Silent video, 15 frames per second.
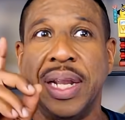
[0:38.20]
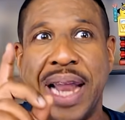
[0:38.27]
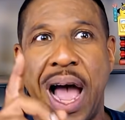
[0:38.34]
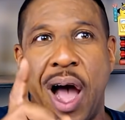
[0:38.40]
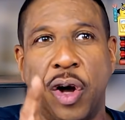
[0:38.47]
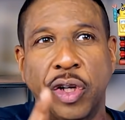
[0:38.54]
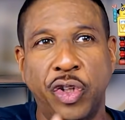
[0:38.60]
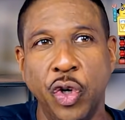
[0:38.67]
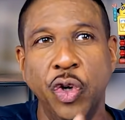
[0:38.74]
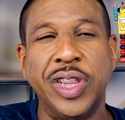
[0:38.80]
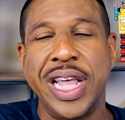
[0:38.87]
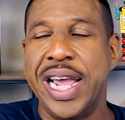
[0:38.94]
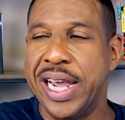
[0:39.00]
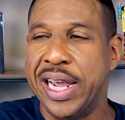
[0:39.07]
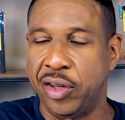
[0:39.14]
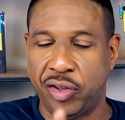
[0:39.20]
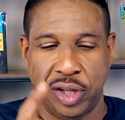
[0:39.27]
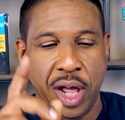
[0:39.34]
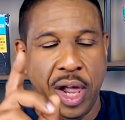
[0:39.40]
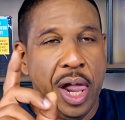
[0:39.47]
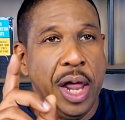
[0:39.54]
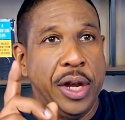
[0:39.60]
Now, two things.
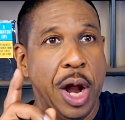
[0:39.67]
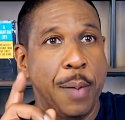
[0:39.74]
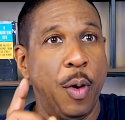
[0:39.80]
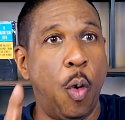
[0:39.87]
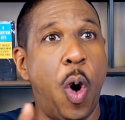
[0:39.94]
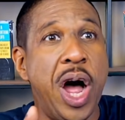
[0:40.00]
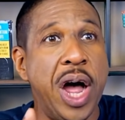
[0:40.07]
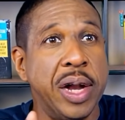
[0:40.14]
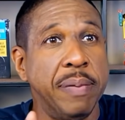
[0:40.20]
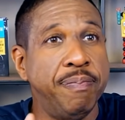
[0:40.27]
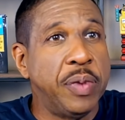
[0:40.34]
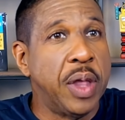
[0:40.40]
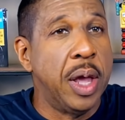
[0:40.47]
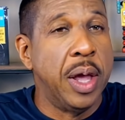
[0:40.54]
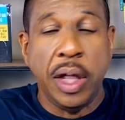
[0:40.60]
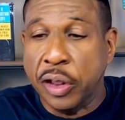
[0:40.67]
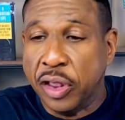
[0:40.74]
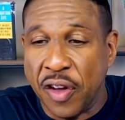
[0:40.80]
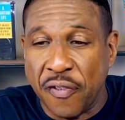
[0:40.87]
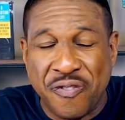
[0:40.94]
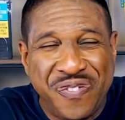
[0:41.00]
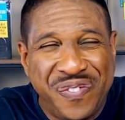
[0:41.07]
Number one,
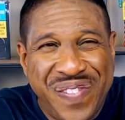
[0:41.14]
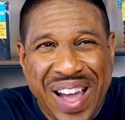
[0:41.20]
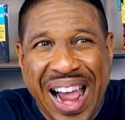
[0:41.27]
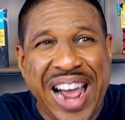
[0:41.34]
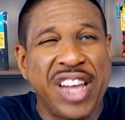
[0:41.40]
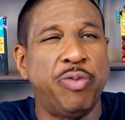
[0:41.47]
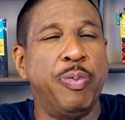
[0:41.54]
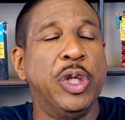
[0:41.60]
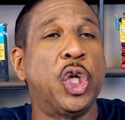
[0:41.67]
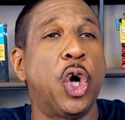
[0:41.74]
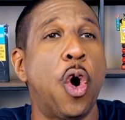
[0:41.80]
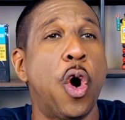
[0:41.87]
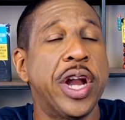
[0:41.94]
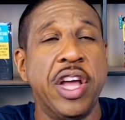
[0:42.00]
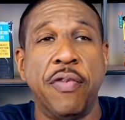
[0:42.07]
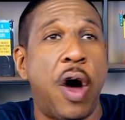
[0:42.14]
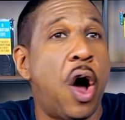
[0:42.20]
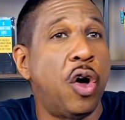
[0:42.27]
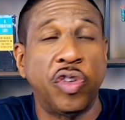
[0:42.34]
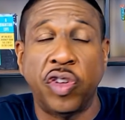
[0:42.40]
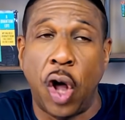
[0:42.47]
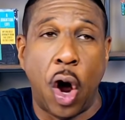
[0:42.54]
the vast majority of
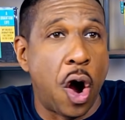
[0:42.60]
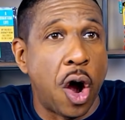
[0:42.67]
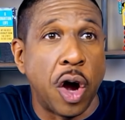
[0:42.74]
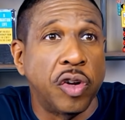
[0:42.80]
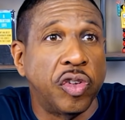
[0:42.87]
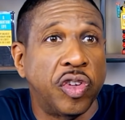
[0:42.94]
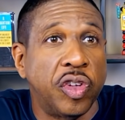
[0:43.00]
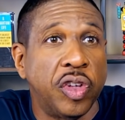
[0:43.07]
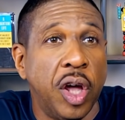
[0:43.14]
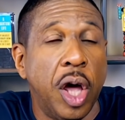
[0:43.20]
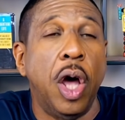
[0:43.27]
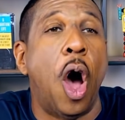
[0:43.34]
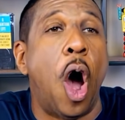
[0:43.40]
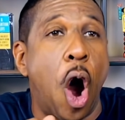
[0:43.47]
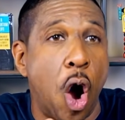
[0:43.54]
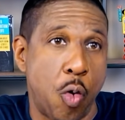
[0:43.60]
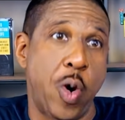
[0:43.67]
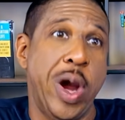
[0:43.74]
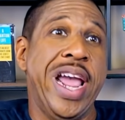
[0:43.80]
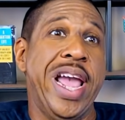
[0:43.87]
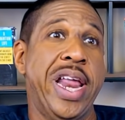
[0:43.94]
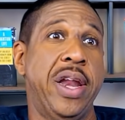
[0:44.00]
all stars are
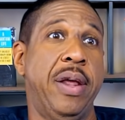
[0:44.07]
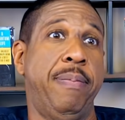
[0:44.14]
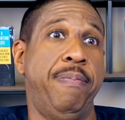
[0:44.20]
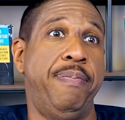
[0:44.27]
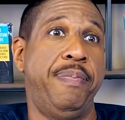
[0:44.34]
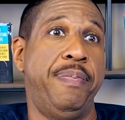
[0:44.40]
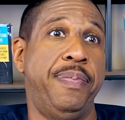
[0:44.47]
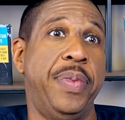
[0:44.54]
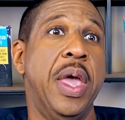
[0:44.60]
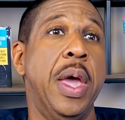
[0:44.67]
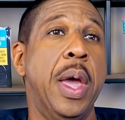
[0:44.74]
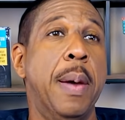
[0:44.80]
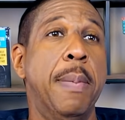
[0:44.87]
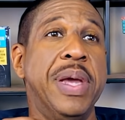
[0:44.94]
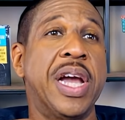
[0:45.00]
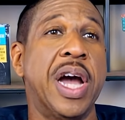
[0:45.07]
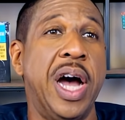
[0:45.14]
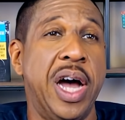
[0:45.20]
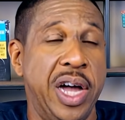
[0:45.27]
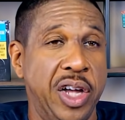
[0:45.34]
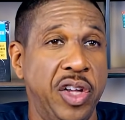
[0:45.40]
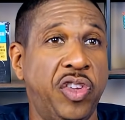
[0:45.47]
red
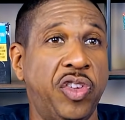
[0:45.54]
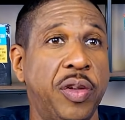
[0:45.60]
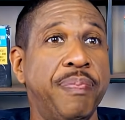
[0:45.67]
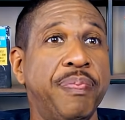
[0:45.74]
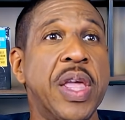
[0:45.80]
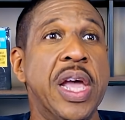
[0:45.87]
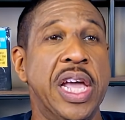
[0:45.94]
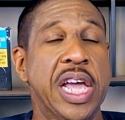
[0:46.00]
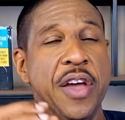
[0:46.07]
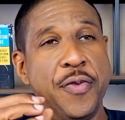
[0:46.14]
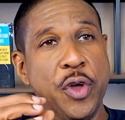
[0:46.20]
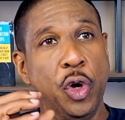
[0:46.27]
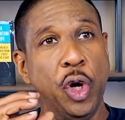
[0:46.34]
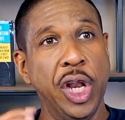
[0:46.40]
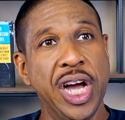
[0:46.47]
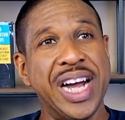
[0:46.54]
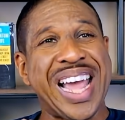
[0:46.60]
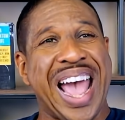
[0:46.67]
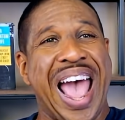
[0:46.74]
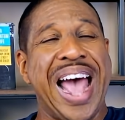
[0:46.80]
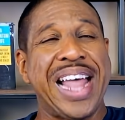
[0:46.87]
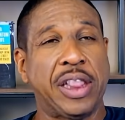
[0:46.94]
because if you
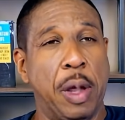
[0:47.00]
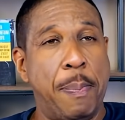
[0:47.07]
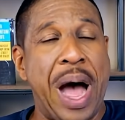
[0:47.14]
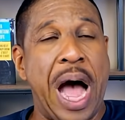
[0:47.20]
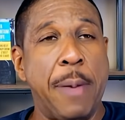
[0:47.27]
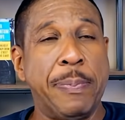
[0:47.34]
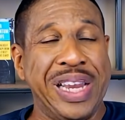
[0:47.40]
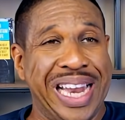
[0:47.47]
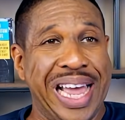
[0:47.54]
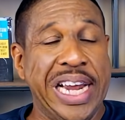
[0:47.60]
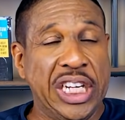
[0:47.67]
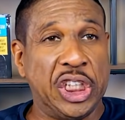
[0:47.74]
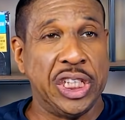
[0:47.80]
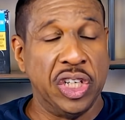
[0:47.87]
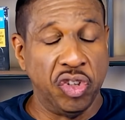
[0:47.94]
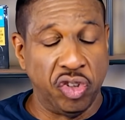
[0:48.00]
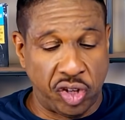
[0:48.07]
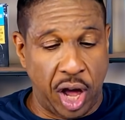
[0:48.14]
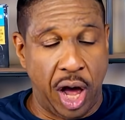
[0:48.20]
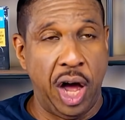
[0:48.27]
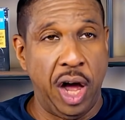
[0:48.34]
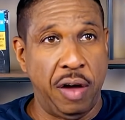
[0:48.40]
look at the populations
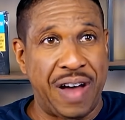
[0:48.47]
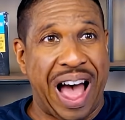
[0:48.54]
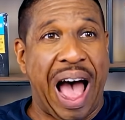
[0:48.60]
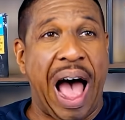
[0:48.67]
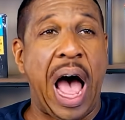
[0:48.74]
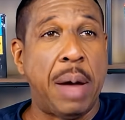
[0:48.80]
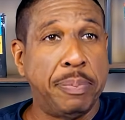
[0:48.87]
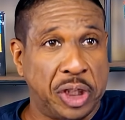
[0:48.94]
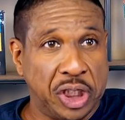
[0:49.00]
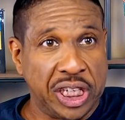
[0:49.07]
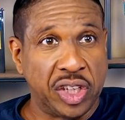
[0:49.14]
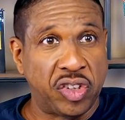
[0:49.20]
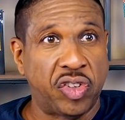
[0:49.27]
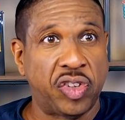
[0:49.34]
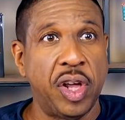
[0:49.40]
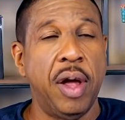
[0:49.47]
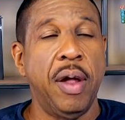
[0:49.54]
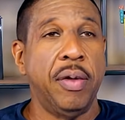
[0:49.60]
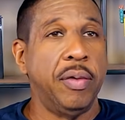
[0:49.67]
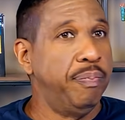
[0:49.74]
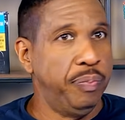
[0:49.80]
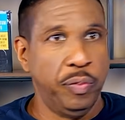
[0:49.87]
of objects,
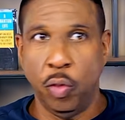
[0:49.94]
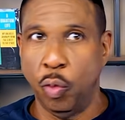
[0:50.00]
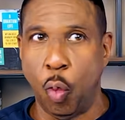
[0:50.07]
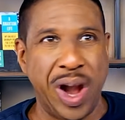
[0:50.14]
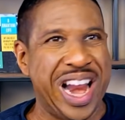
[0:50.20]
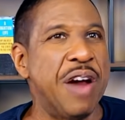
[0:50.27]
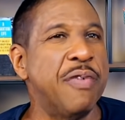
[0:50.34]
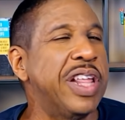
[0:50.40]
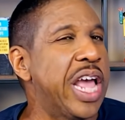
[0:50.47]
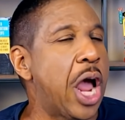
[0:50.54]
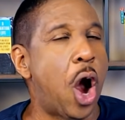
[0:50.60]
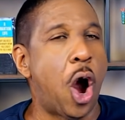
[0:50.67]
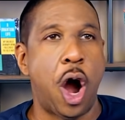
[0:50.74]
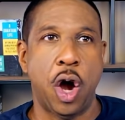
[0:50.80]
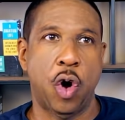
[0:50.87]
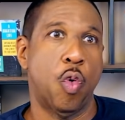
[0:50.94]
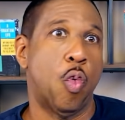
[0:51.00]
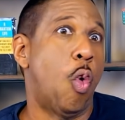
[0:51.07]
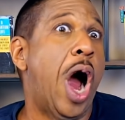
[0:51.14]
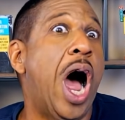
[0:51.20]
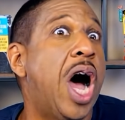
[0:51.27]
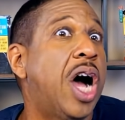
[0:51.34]
whatever they are,
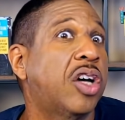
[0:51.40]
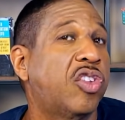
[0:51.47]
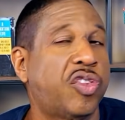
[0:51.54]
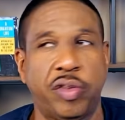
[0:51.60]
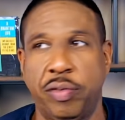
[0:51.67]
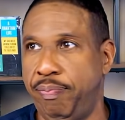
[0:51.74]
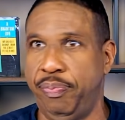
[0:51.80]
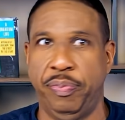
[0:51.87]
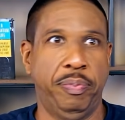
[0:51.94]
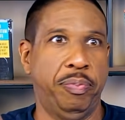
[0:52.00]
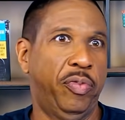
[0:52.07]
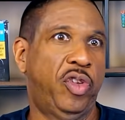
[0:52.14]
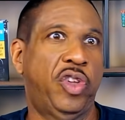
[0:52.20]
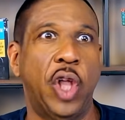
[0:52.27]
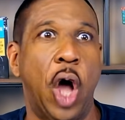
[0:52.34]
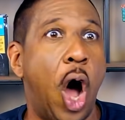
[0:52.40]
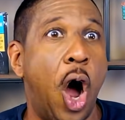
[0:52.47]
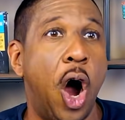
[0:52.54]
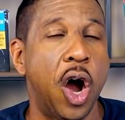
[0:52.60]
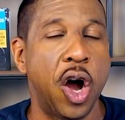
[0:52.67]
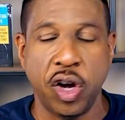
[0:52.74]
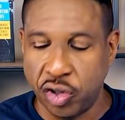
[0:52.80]
rocks,
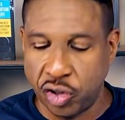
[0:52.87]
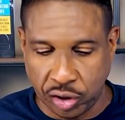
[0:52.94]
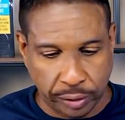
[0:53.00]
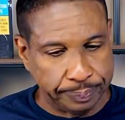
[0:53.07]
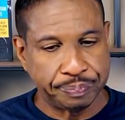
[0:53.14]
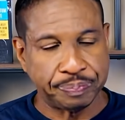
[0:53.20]
stars,